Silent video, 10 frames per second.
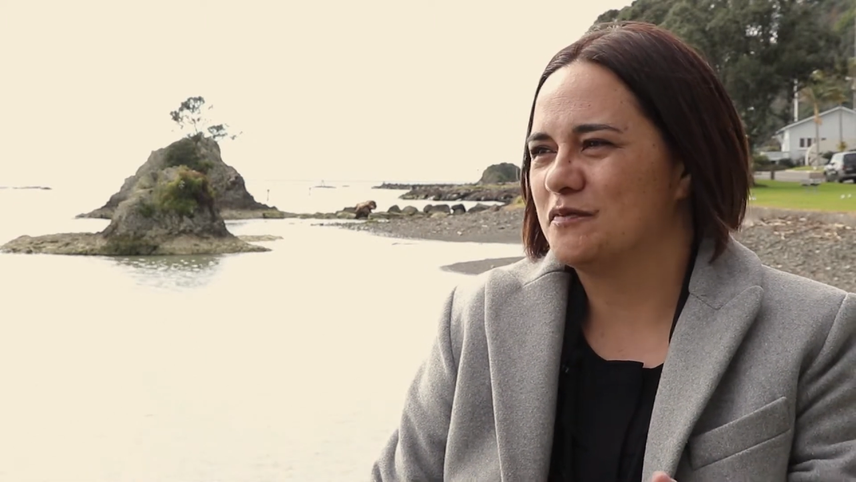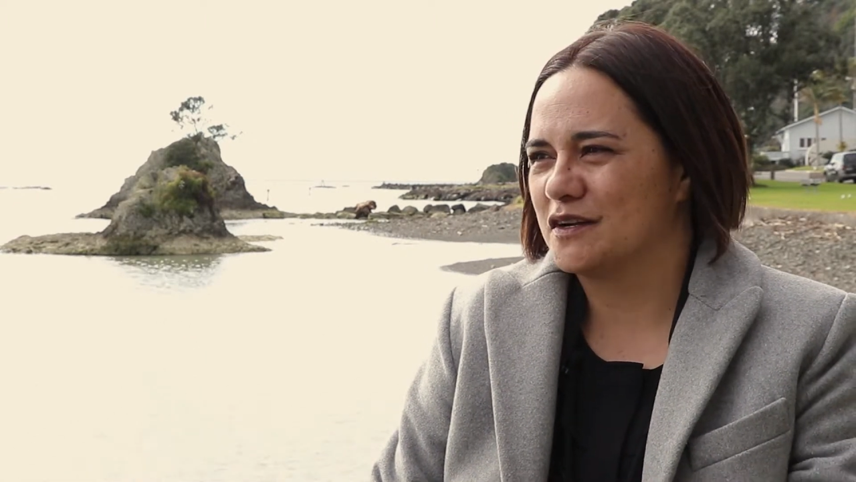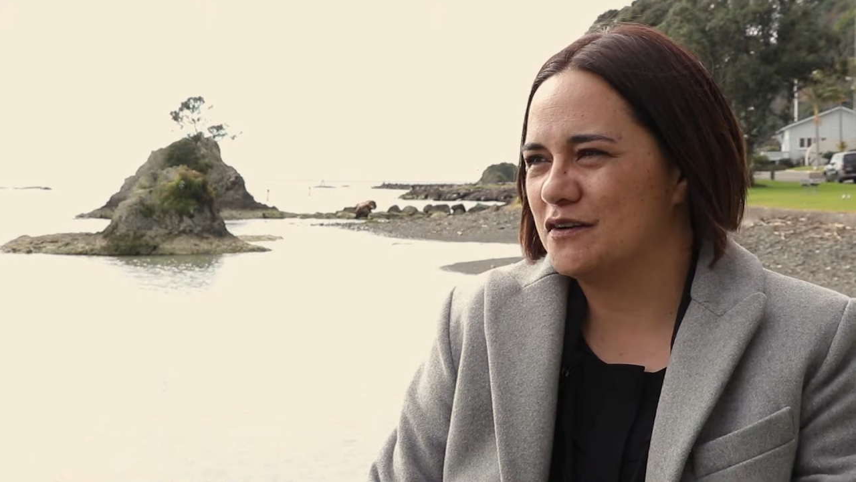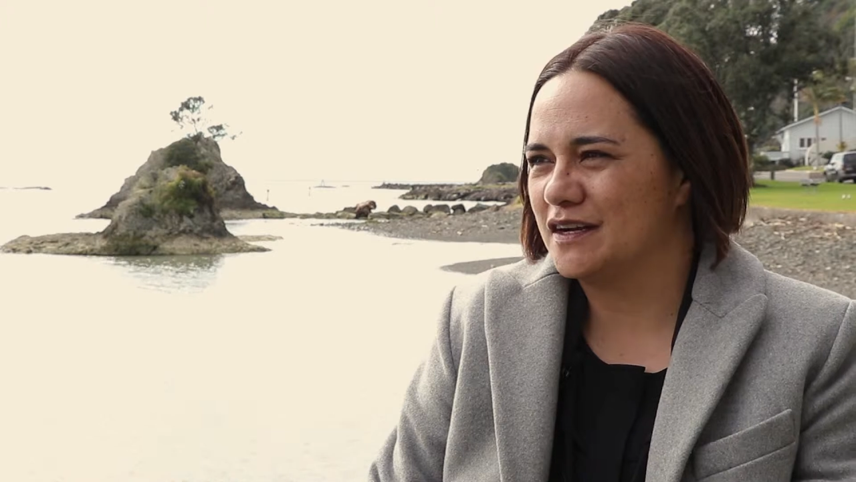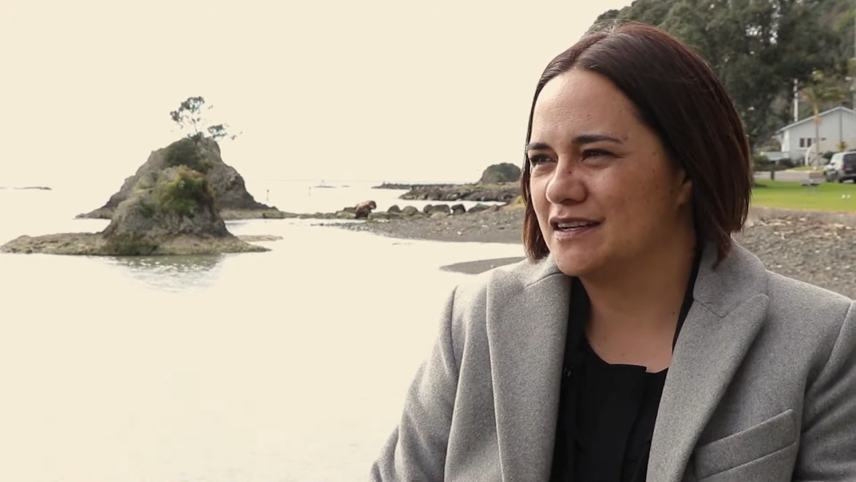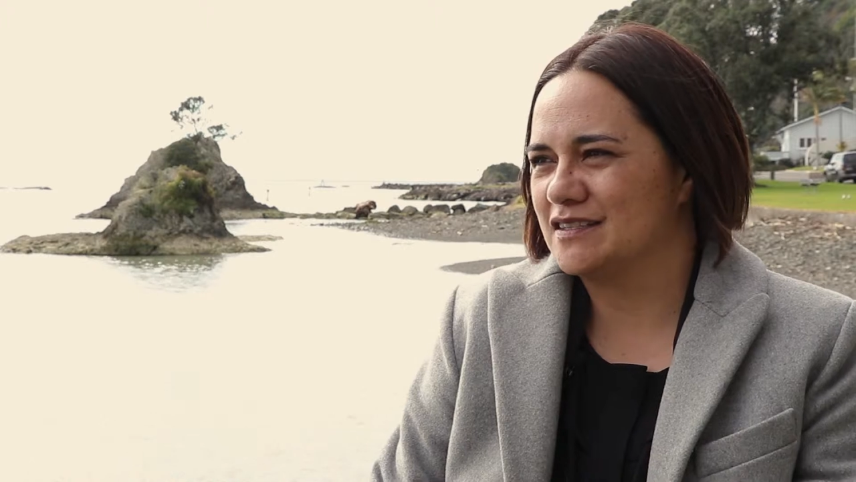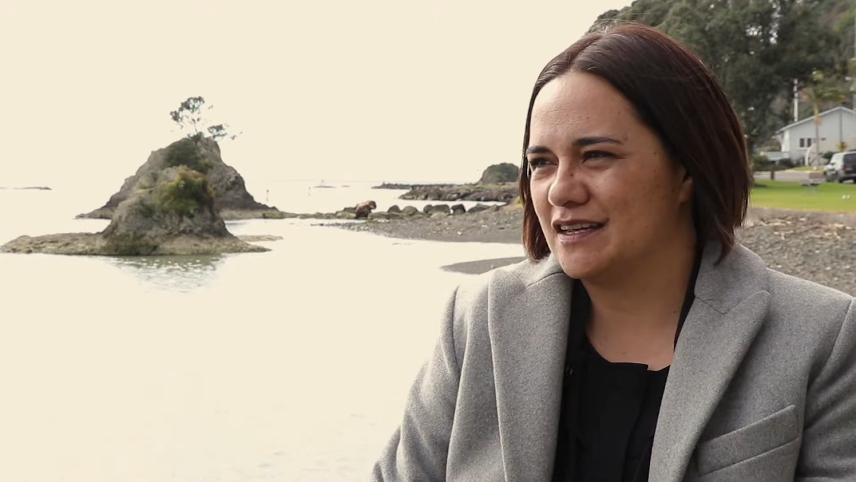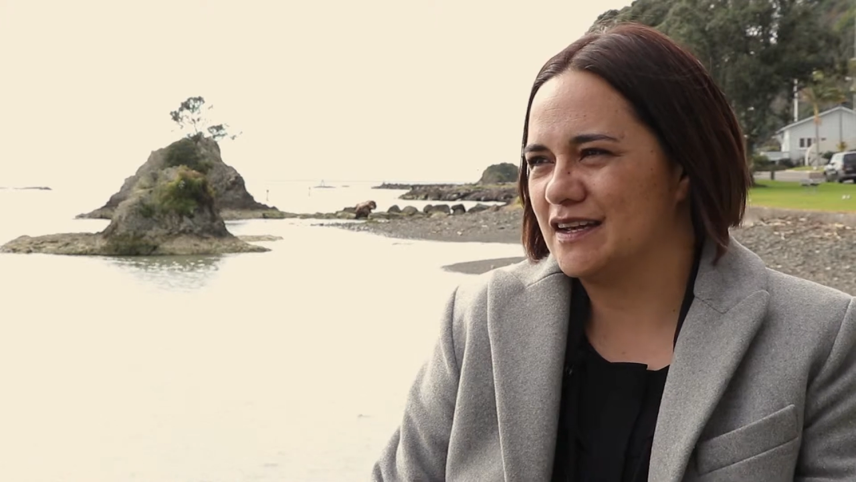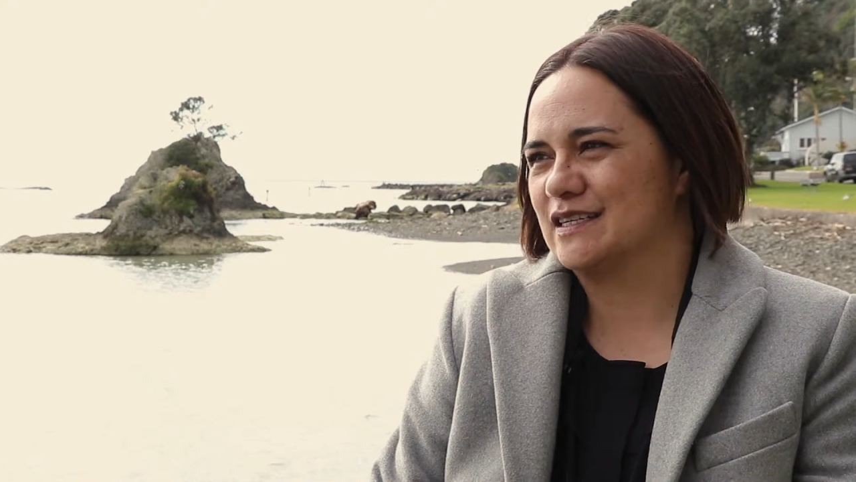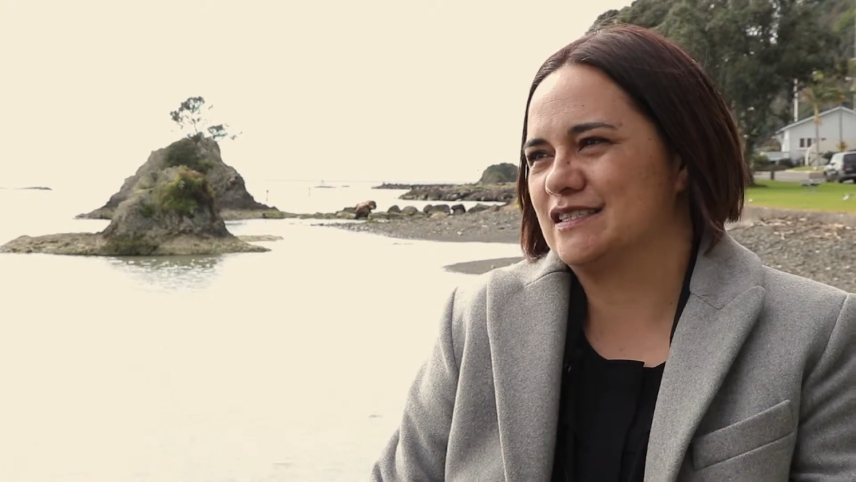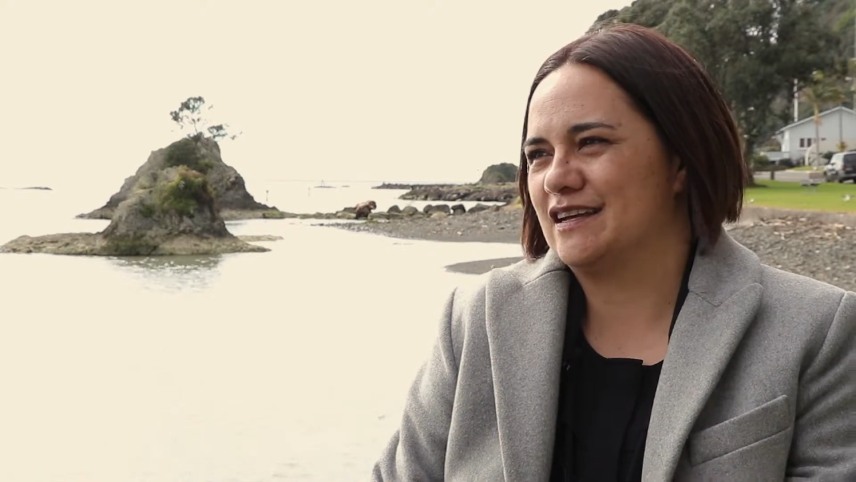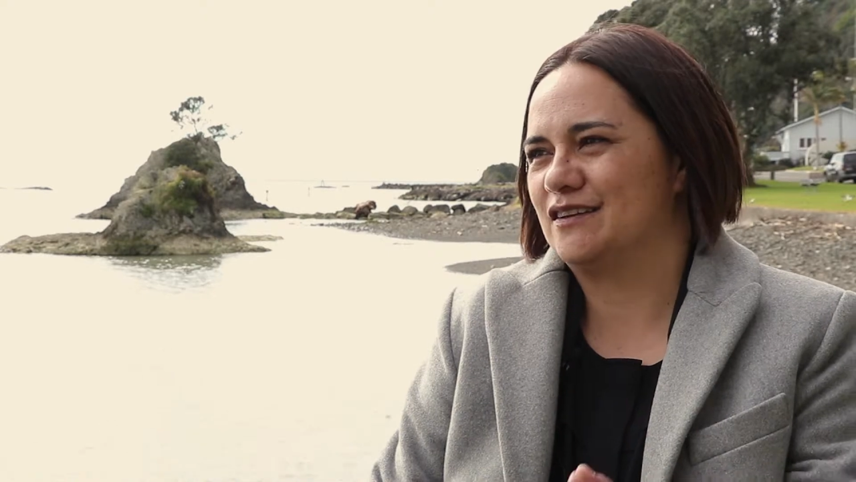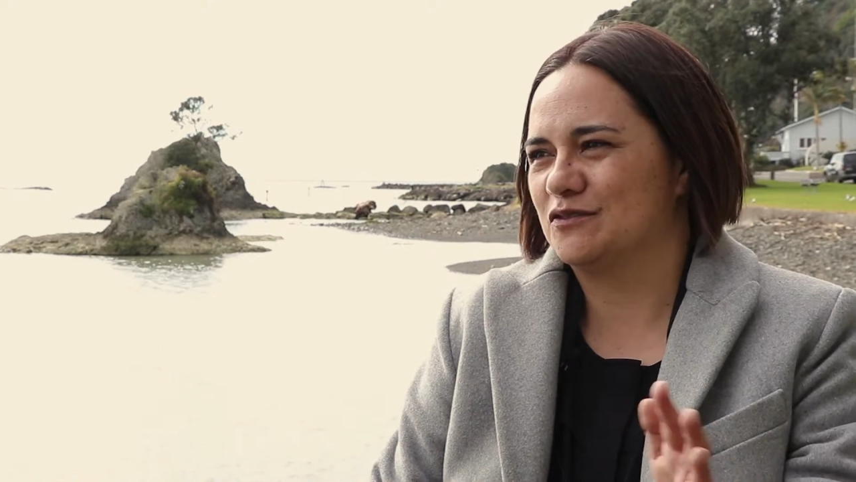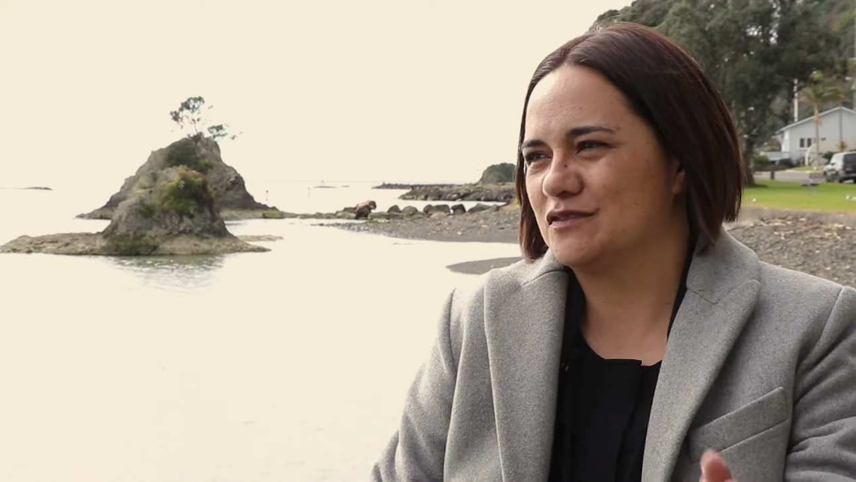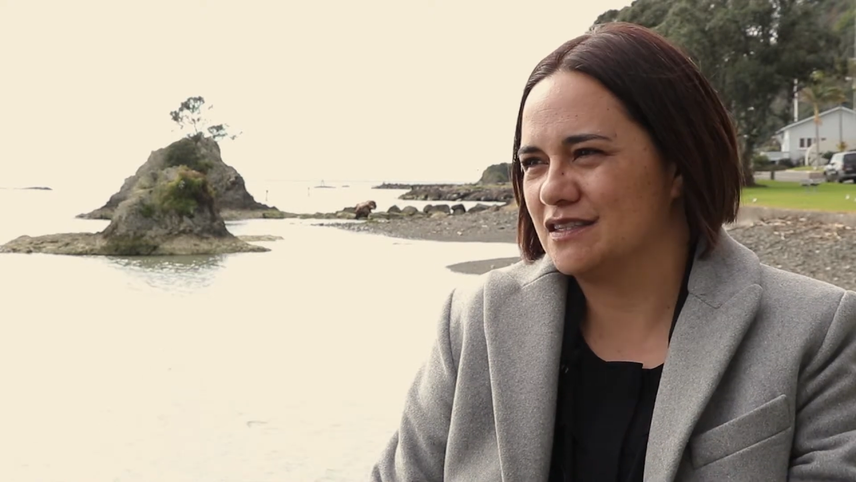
marae is X, and